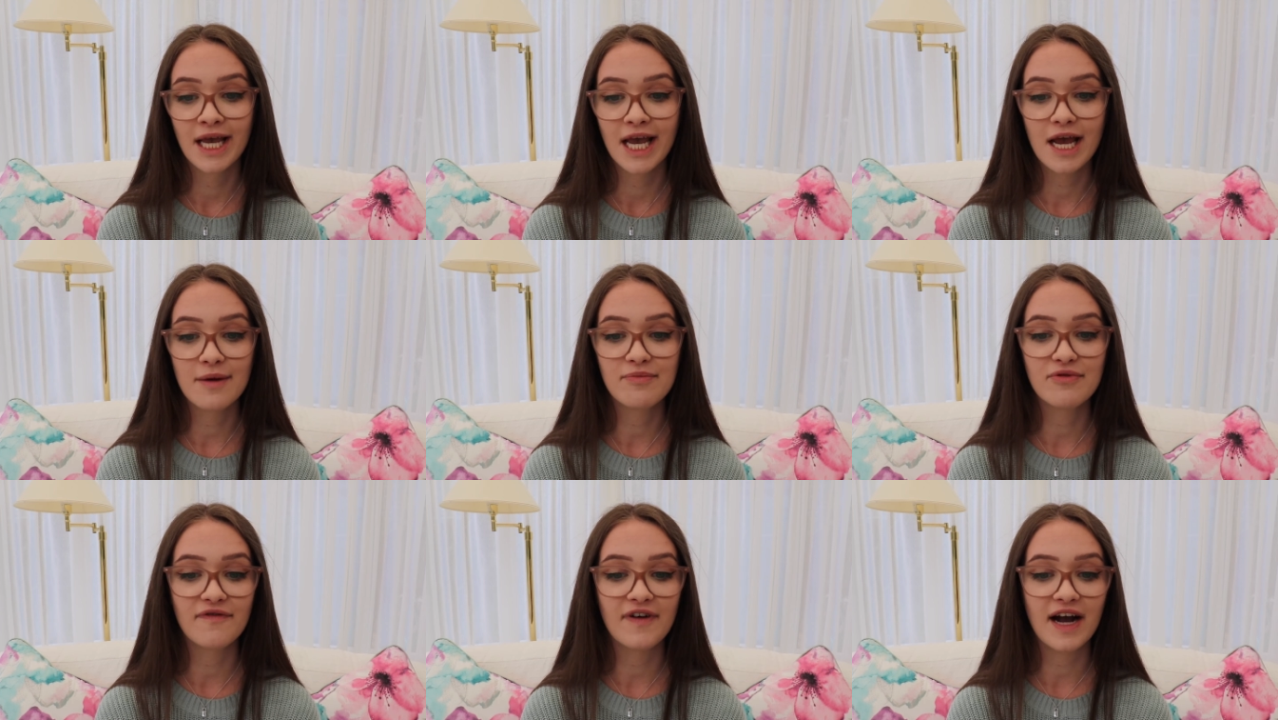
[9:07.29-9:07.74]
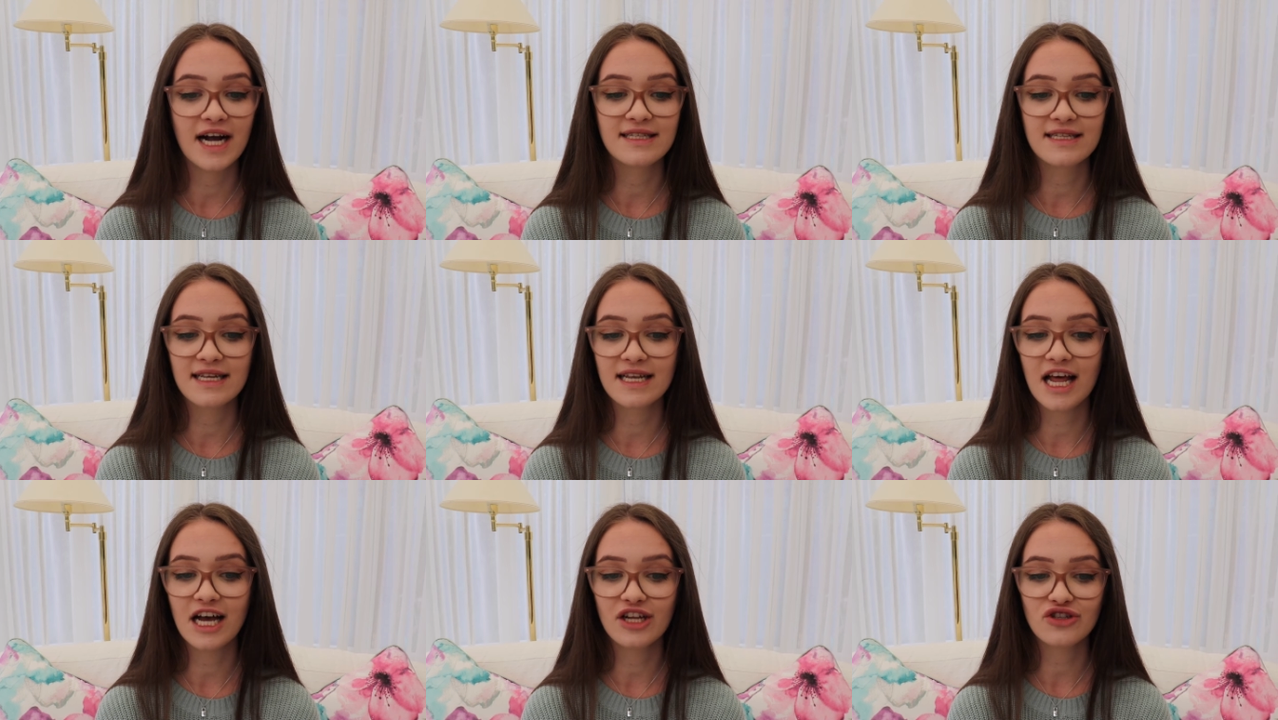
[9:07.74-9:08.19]
It provides
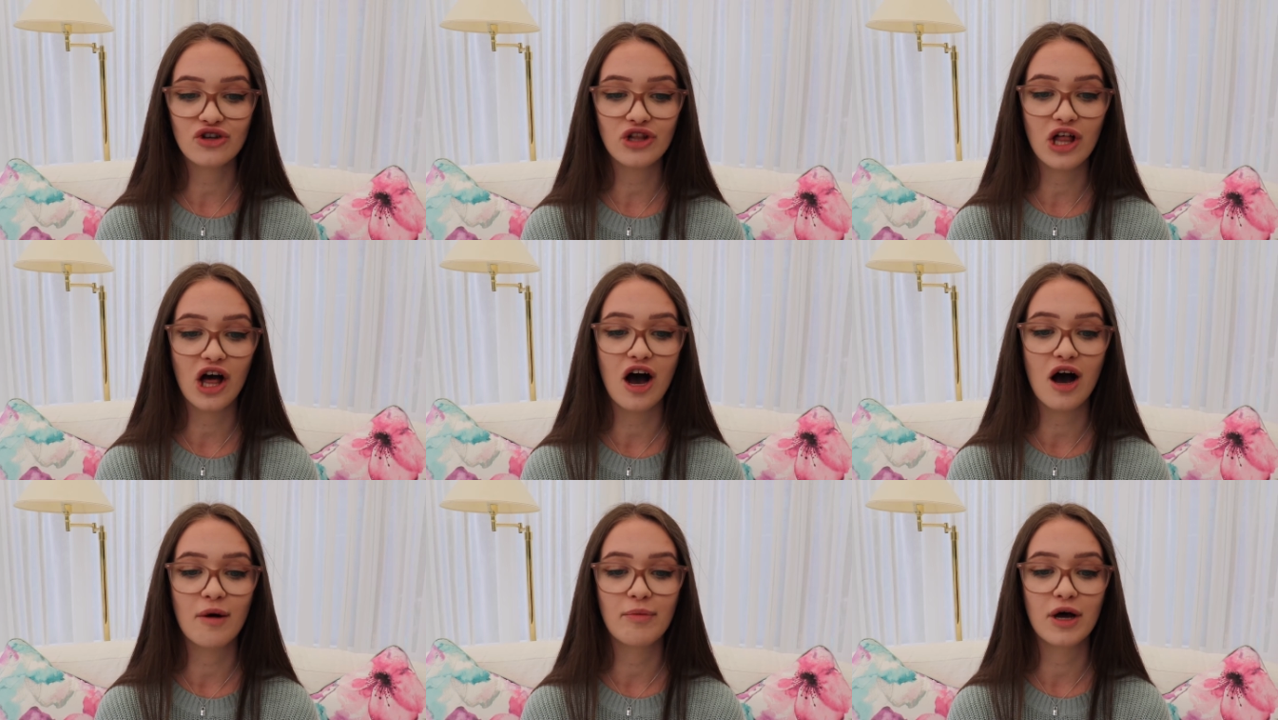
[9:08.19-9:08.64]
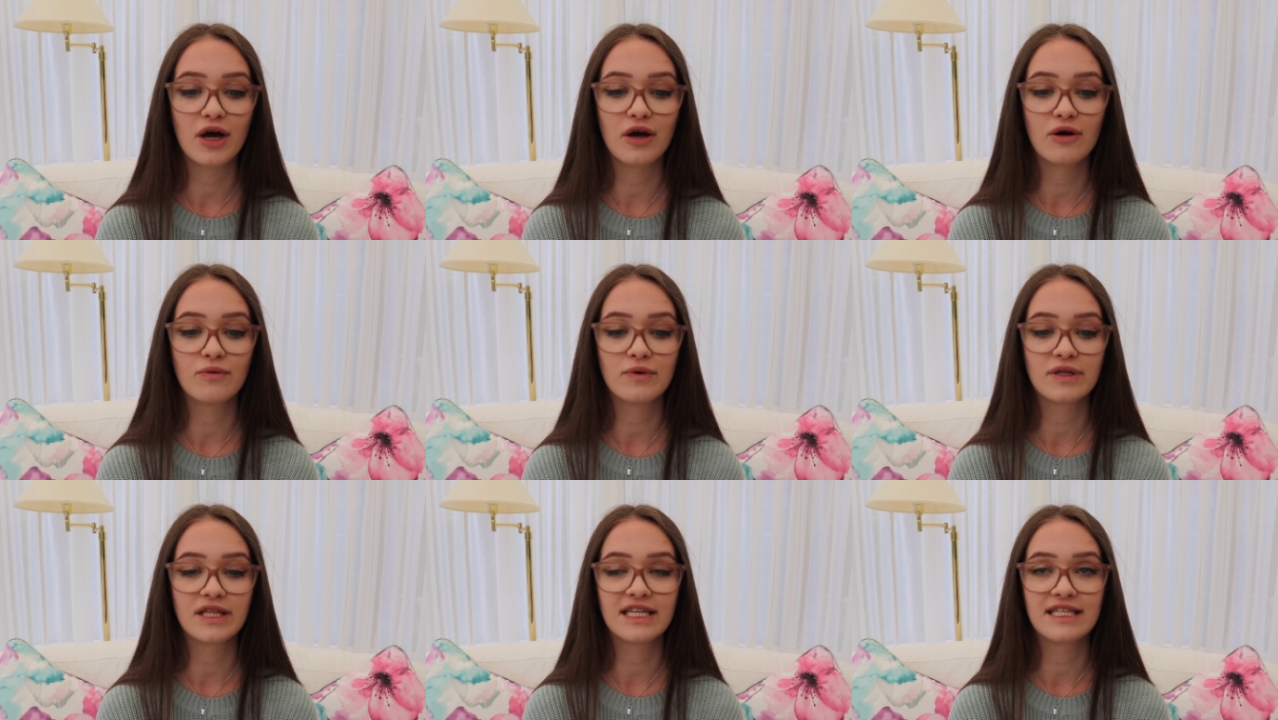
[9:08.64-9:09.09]
a natural harbour
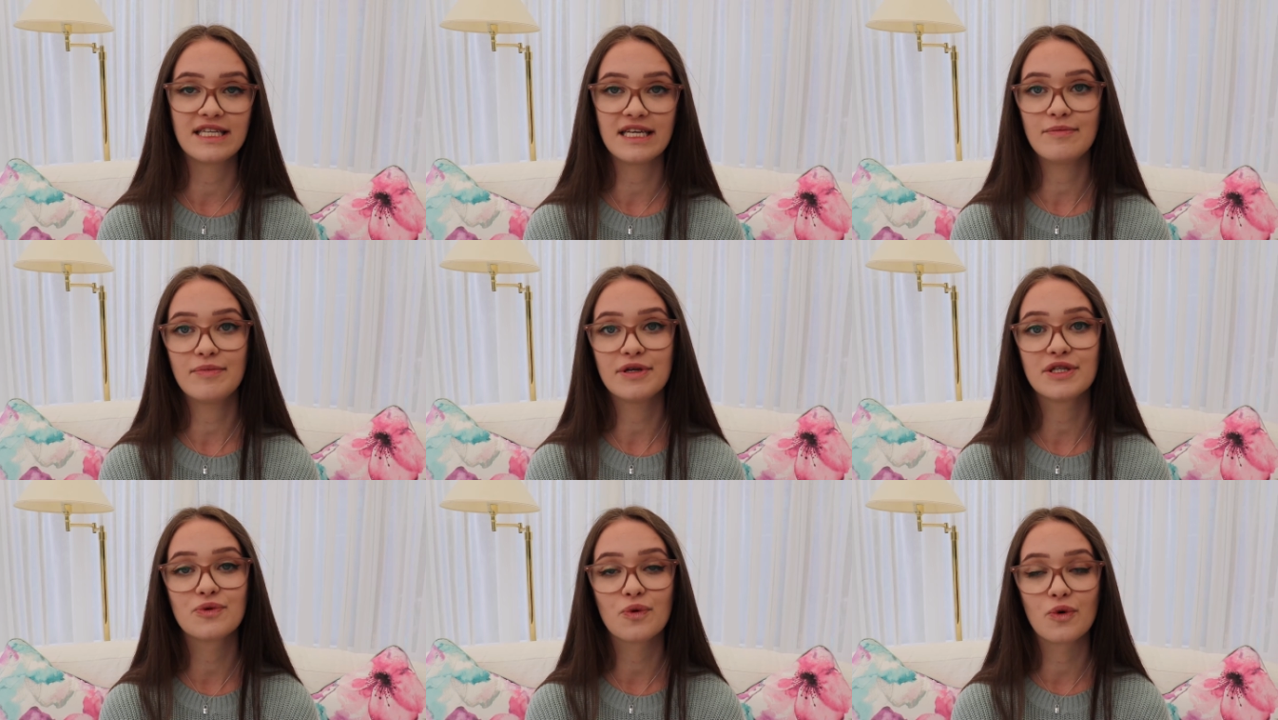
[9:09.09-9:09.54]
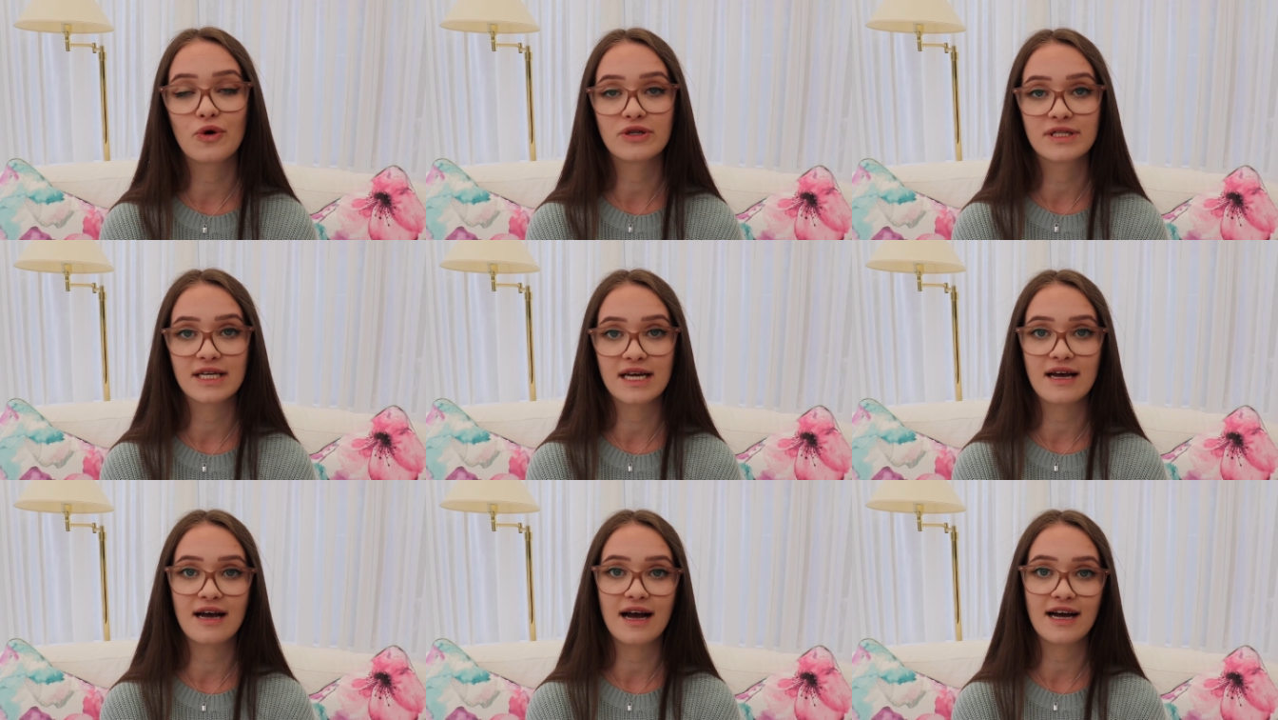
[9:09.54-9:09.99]
with the deepest
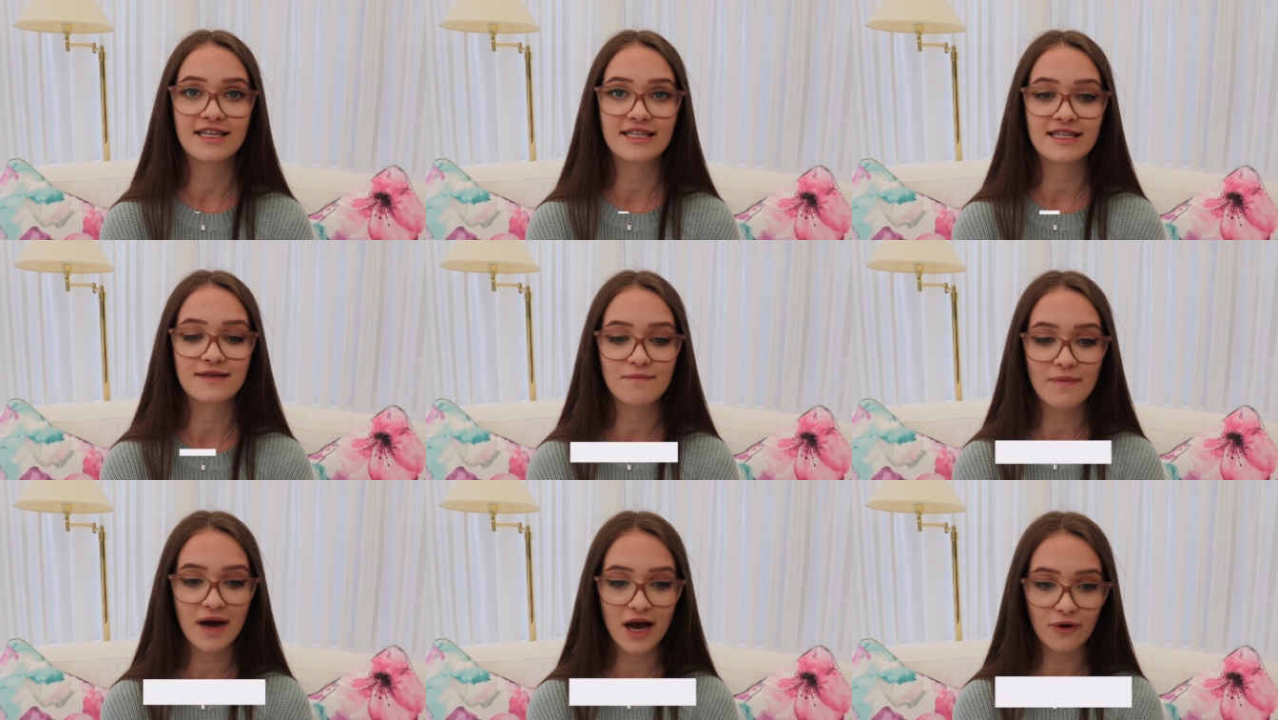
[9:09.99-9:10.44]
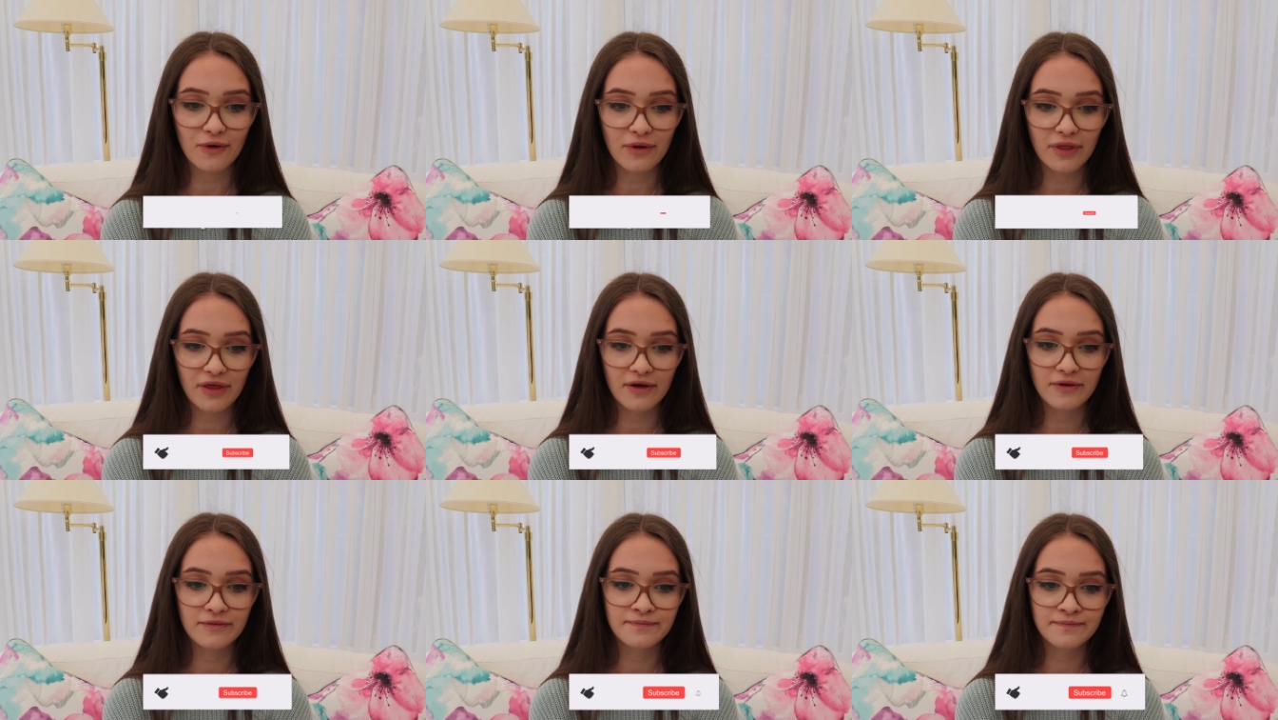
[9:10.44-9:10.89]
water at its
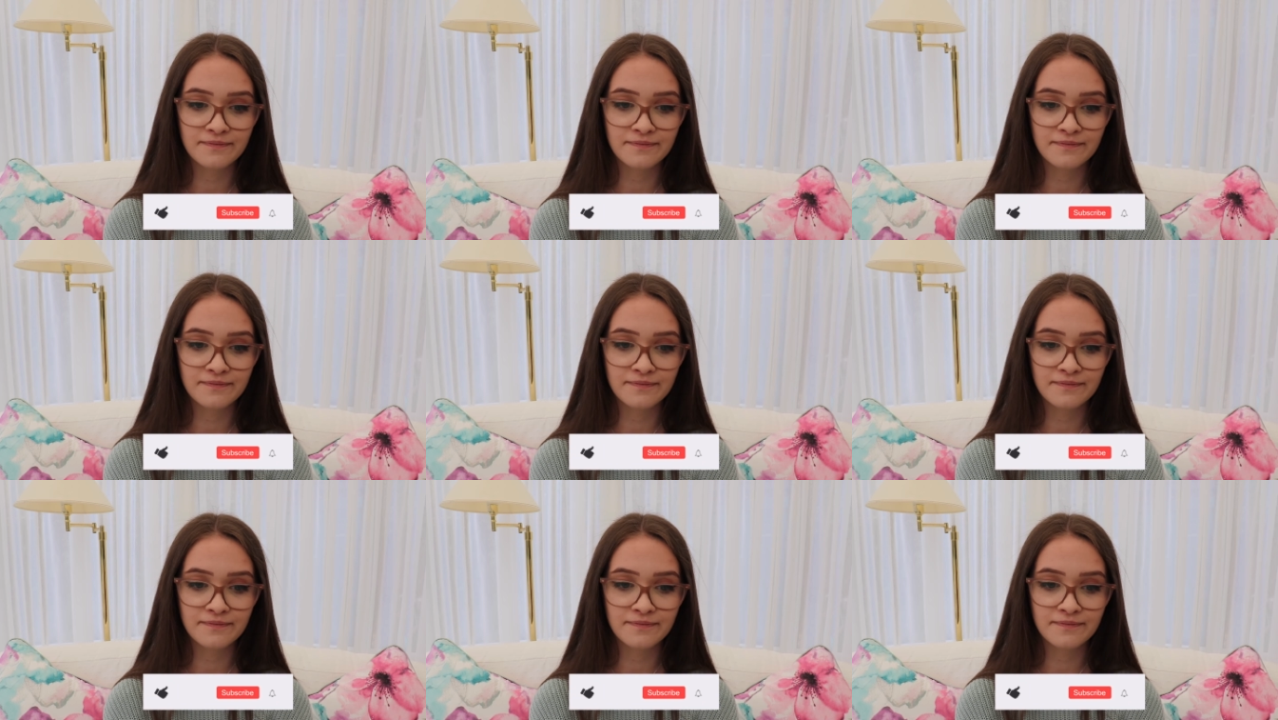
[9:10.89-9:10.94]
mouth.